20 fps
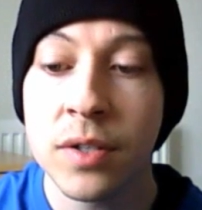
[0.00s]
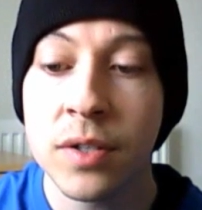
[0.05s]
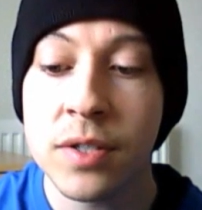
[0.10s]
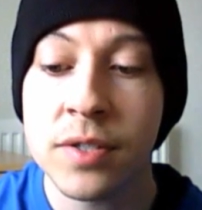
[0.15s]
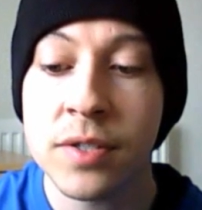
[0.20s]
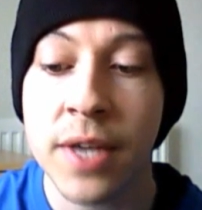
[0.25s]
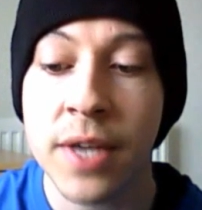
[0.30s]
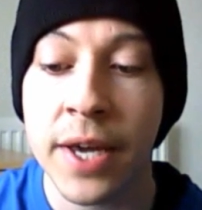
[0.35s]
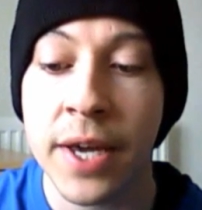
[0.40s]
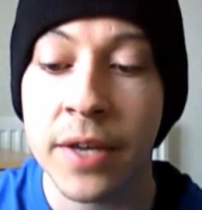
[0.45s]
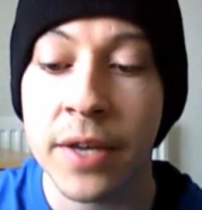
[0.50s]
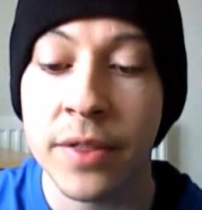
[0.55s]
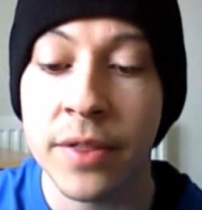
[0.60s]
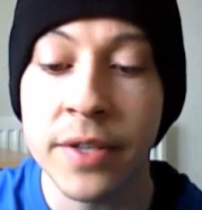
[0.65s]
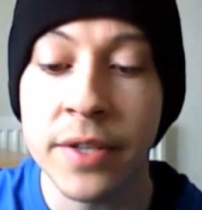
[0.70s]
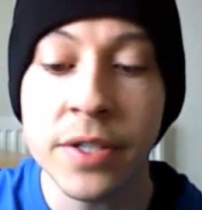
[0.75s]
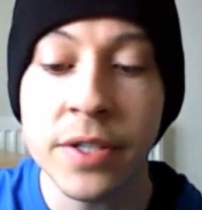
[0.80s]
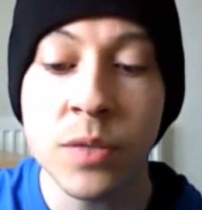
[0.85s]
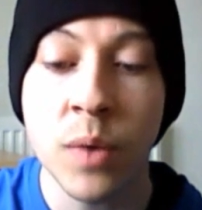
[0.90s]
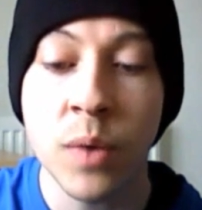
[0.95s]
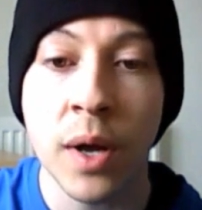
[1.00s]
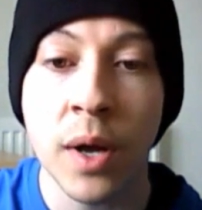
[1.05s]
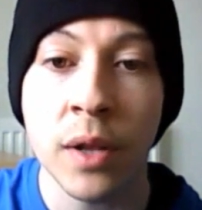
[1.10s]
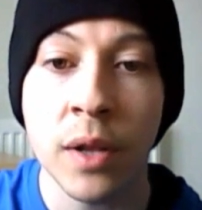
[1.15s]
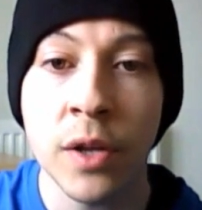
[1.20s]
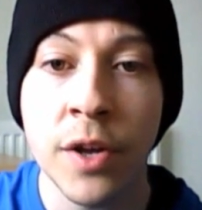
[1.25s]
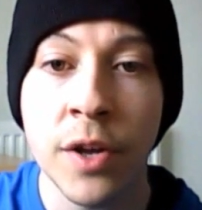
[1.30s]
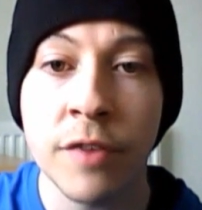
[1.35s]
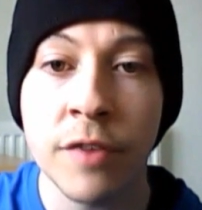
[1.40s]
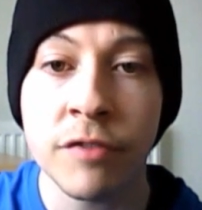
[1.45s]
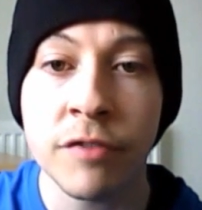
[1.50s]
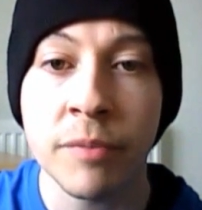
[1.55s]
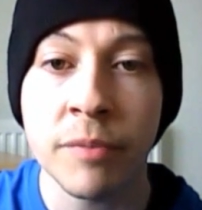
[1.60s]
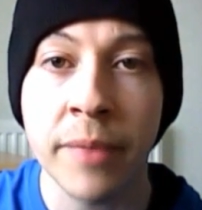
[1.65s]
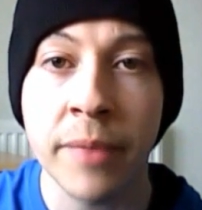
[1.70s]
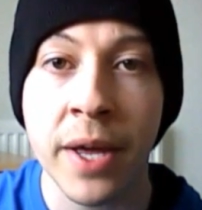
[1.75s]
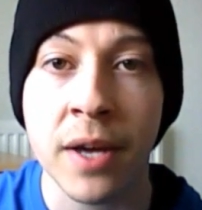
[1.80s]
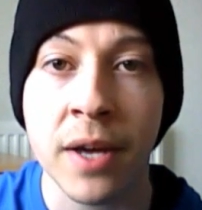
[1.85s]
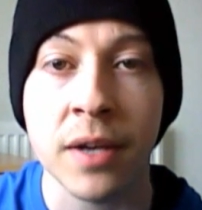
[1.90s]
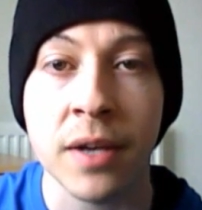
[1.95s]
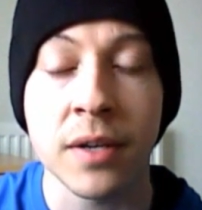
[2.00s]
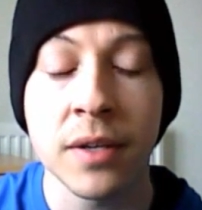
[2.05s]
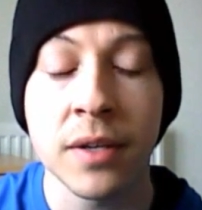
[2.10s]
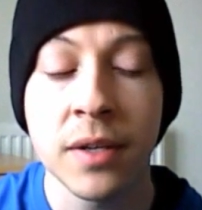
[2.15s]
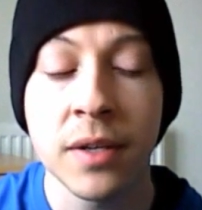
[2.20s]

Say, this is what I learned from that.